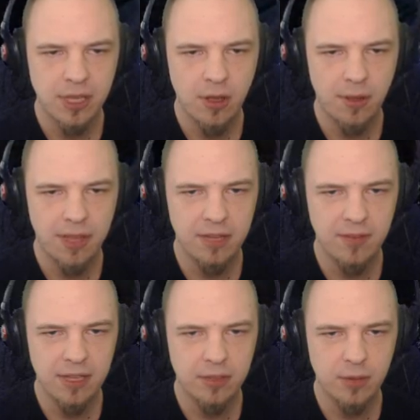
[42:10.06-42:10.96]
Should I call
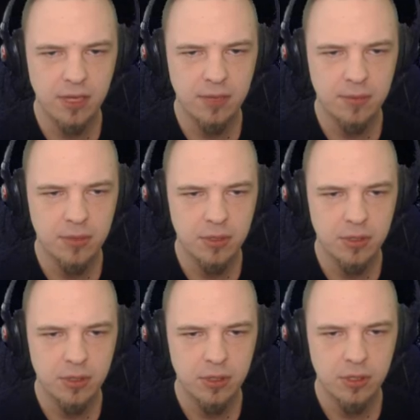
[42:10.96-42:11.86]
that a victory?
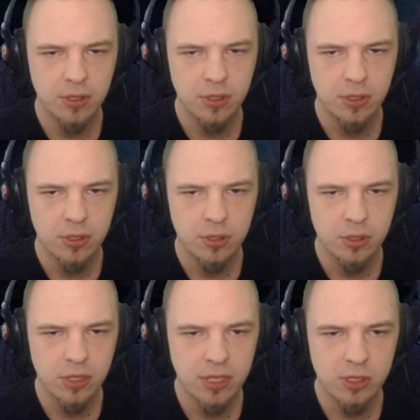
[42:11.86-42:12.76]

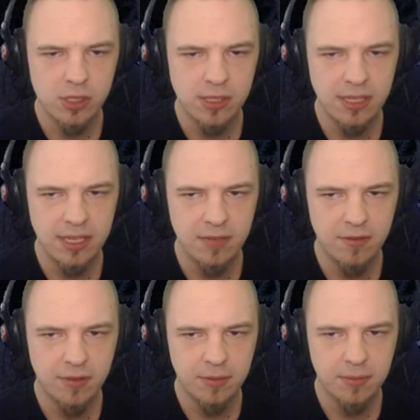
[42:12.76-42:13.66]
Should I just
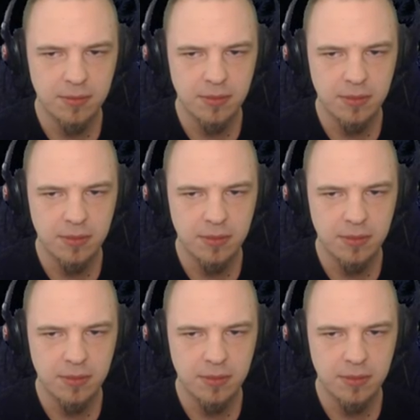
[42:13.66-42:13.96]
leave?